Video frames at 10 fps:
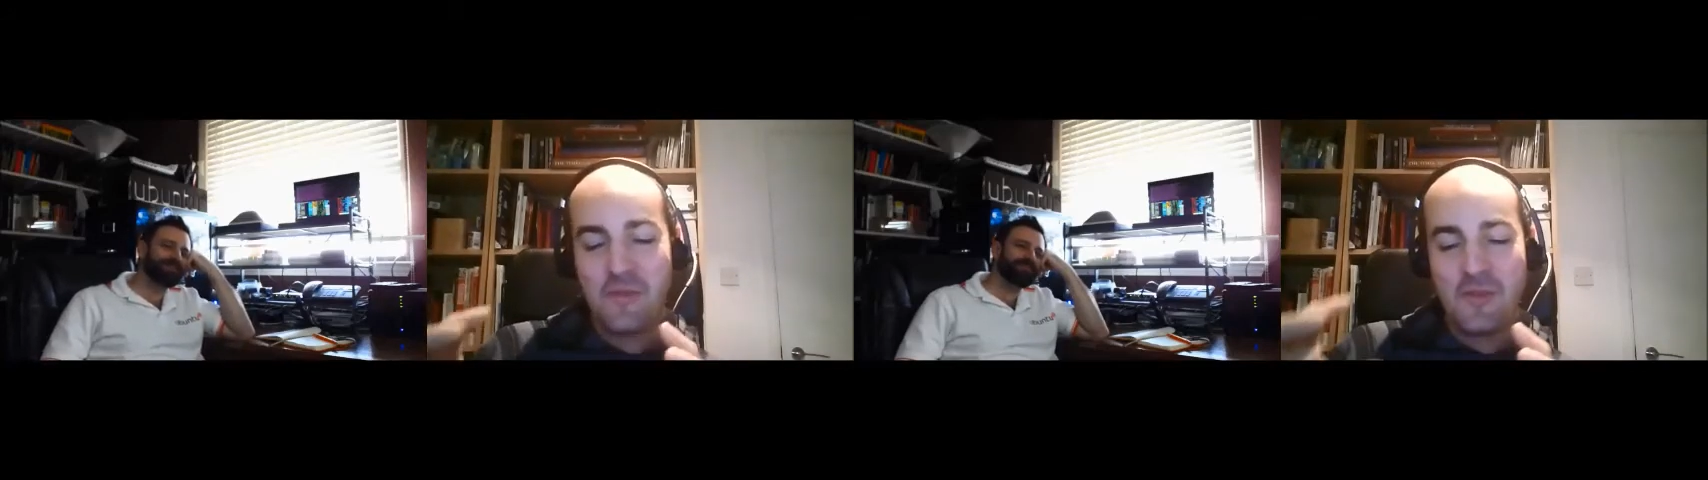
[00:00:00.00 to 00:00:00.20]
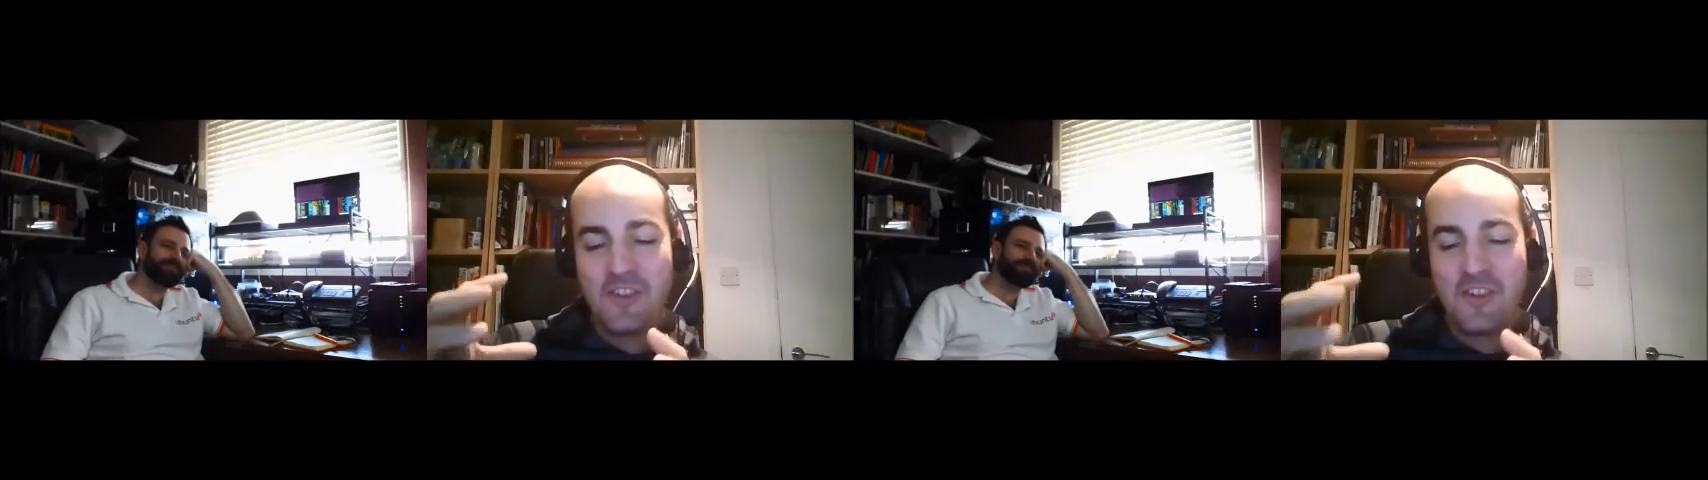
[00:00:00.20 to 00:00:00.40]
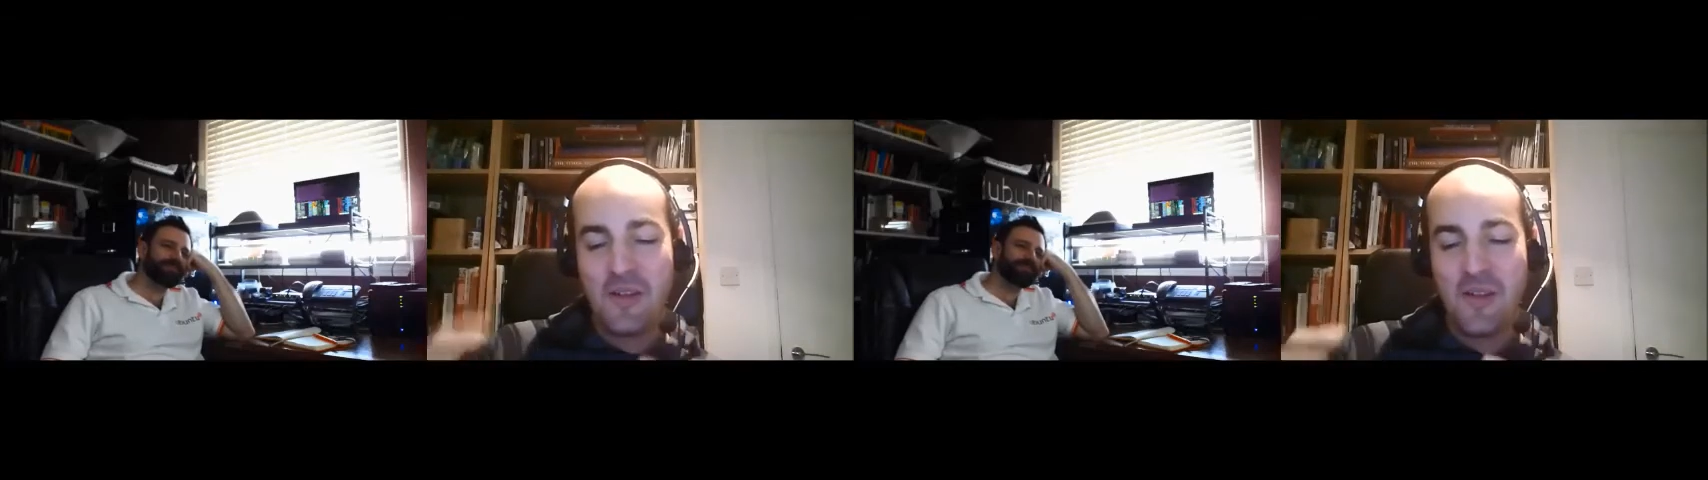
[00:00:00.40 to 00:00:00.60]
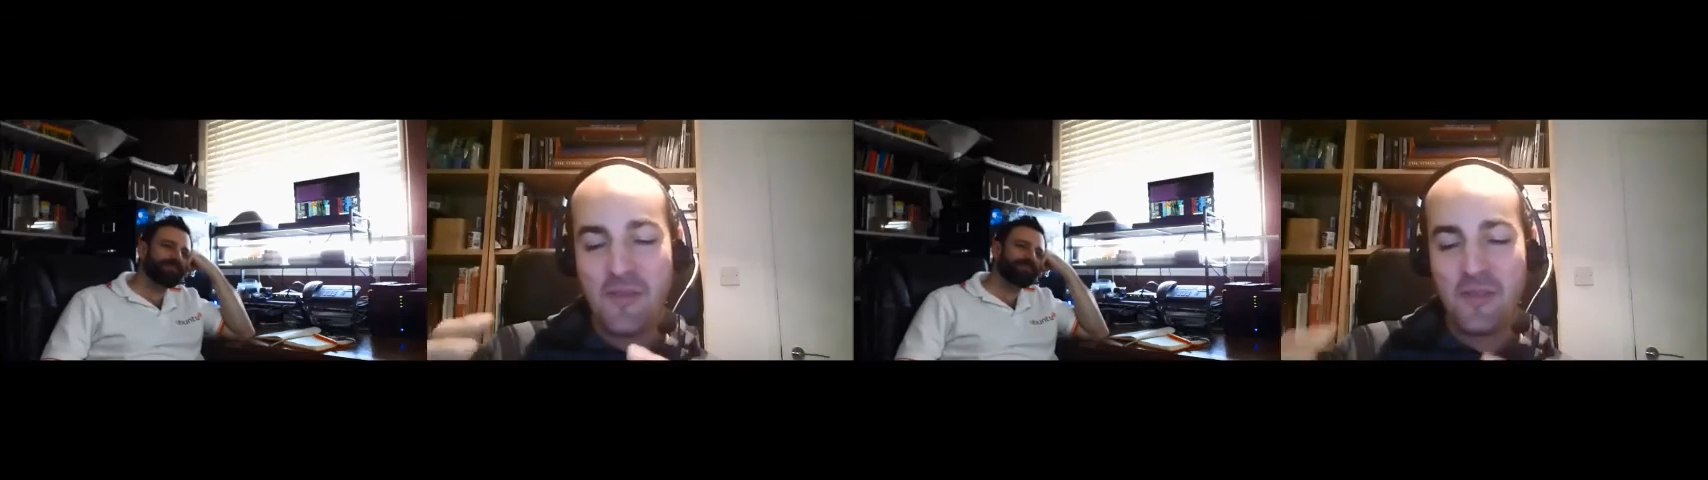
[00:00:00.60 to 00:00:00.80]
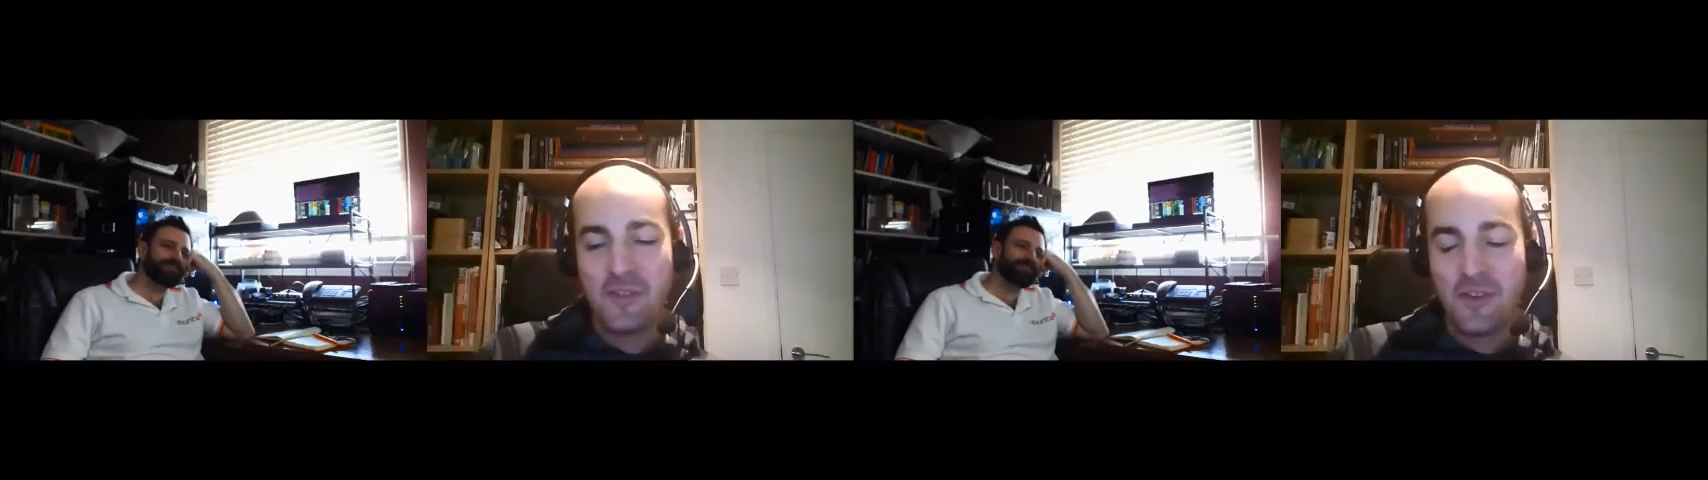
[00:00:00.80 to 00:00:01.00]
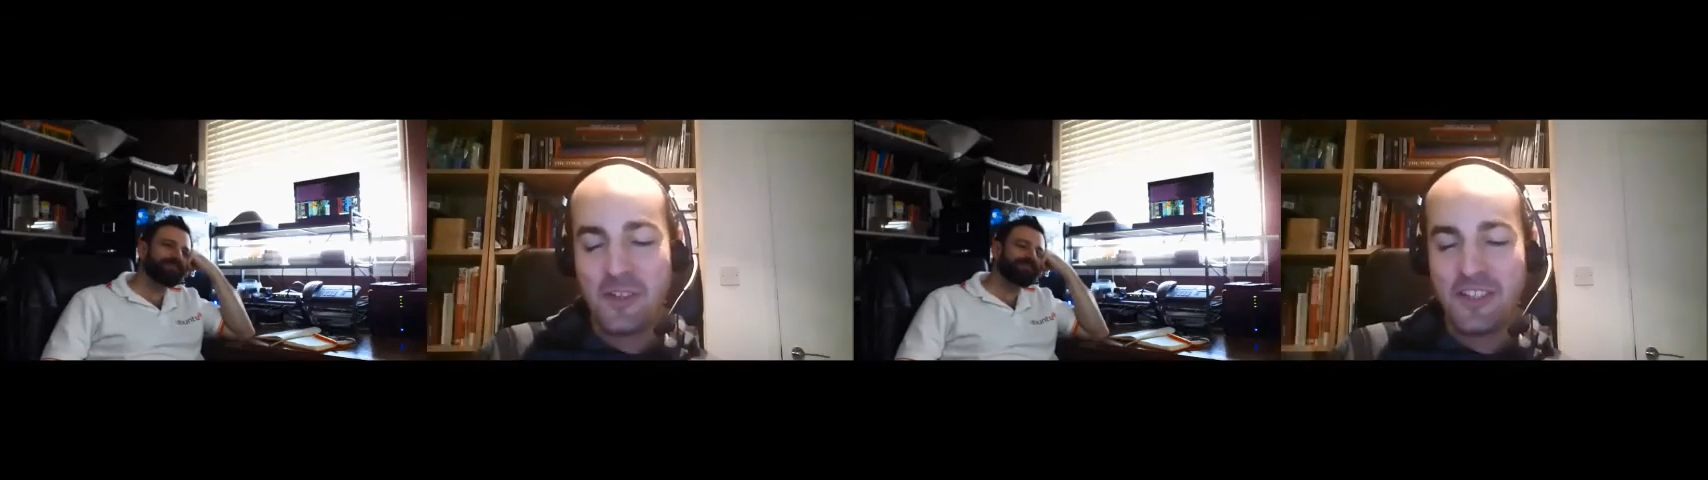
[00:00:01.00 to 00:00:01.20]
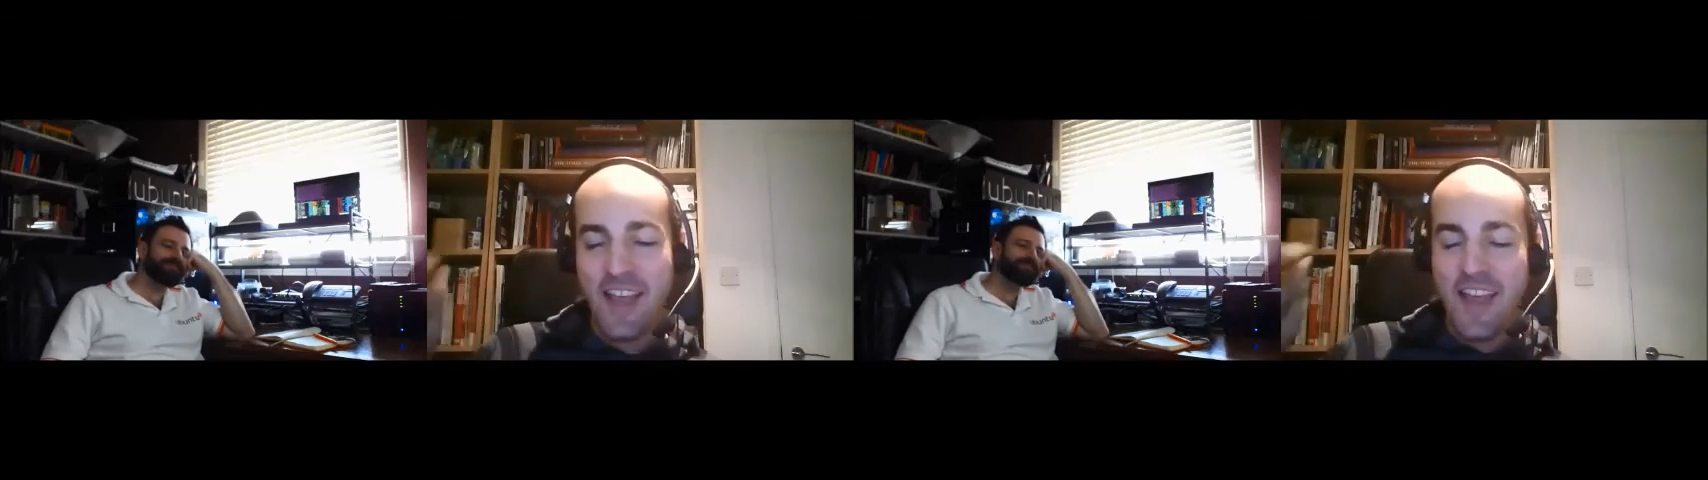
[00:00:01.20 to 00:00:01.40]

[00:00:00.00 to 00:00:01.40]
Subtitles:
wouldn't do it through choice.